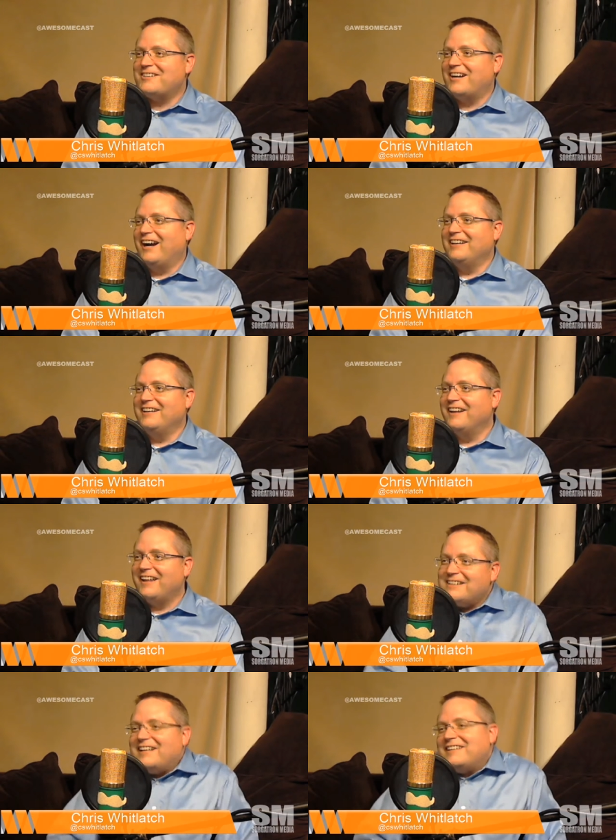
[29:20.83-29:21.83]
trying. You know,
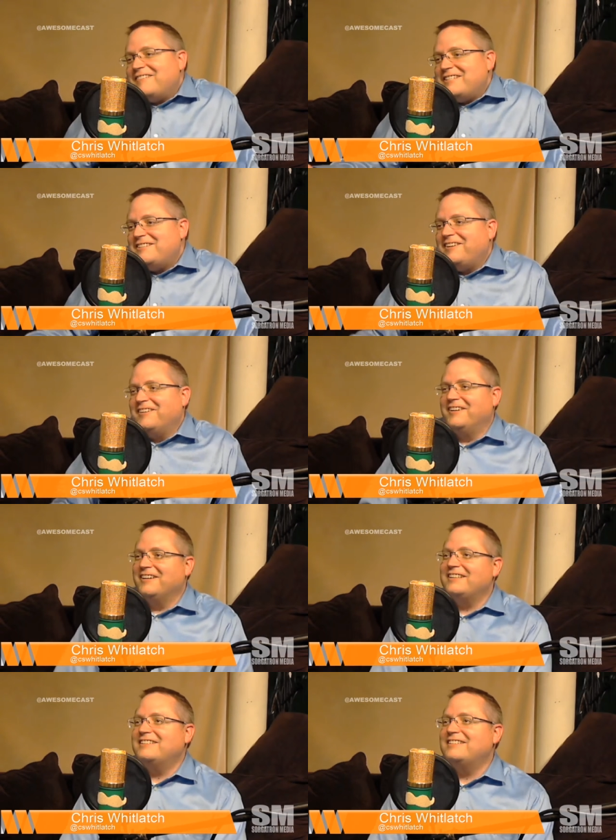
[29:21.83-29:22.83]
that's what you do.
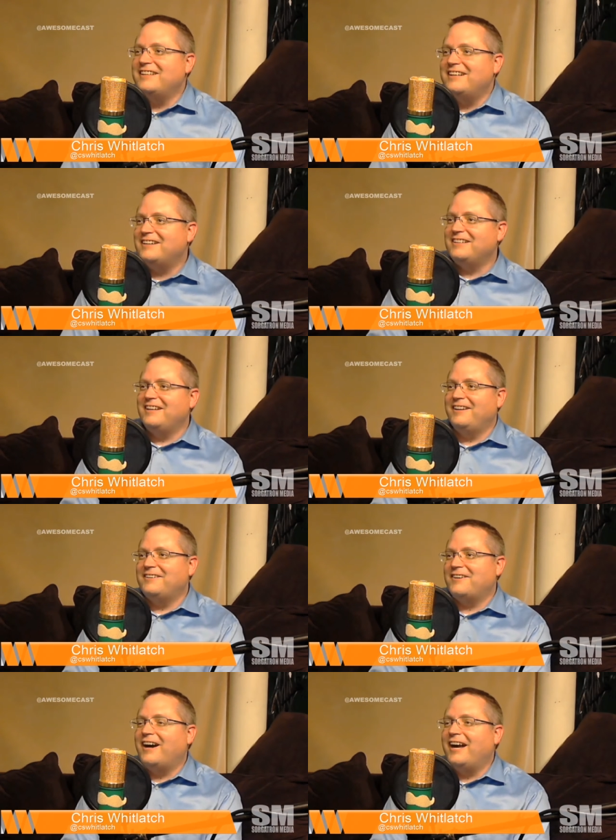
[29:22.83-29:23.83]
You just you
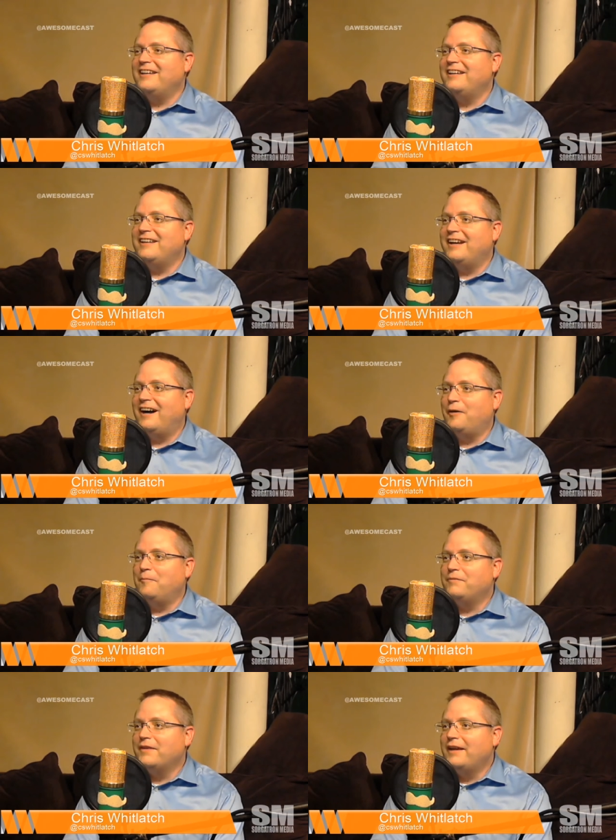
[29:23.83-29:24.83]
try, and
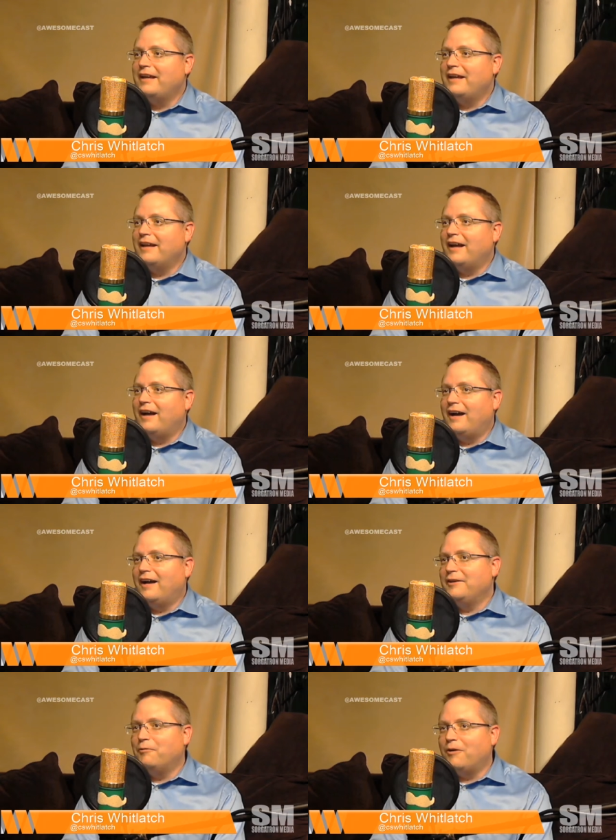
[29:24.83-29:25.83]

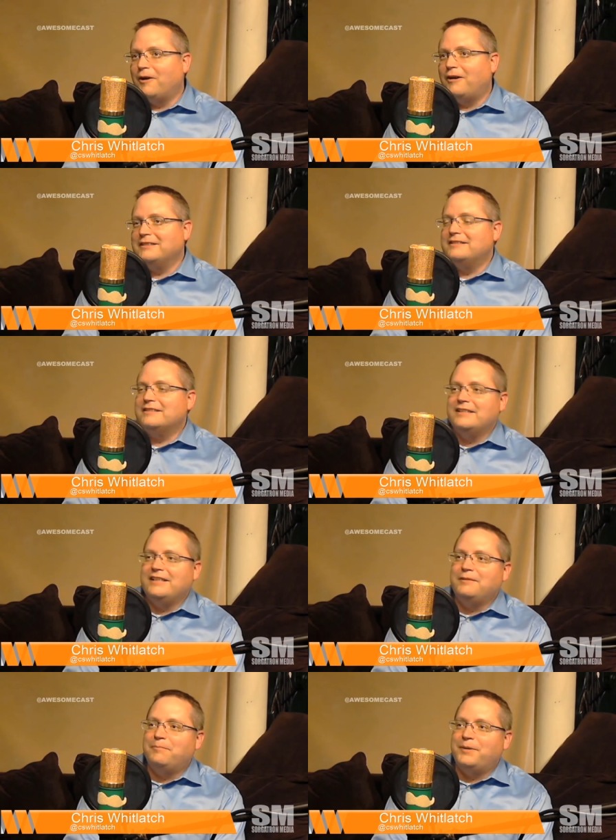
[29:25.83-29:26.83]
you won't always
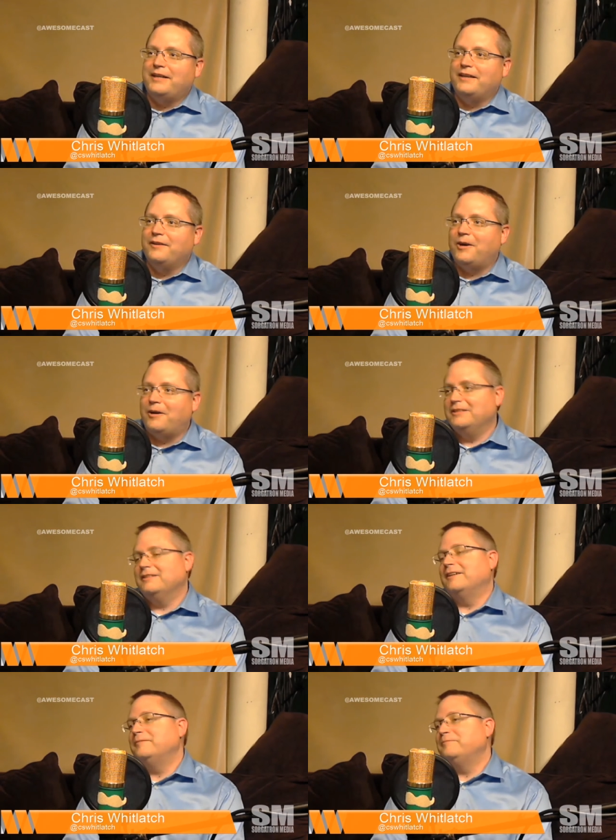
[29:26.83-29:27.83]
succeed, but you'll always
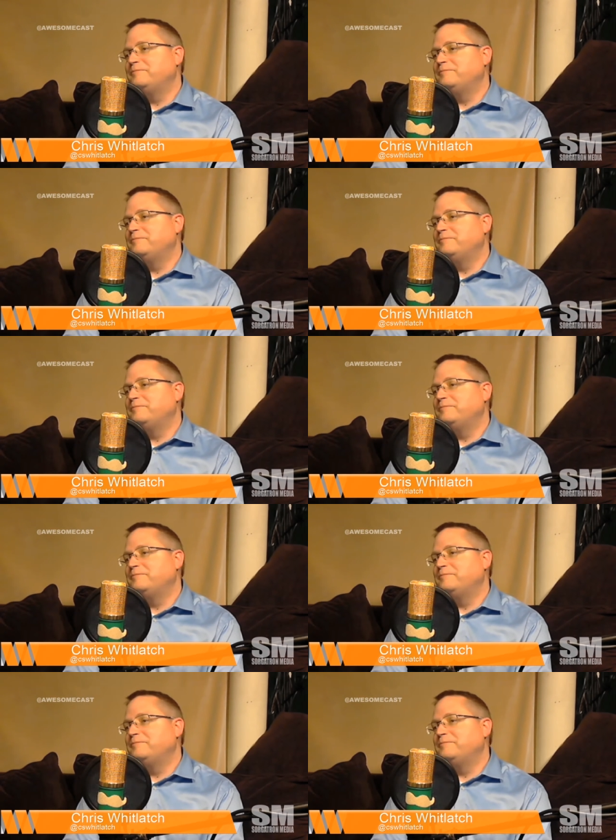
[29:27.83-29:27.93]
learn.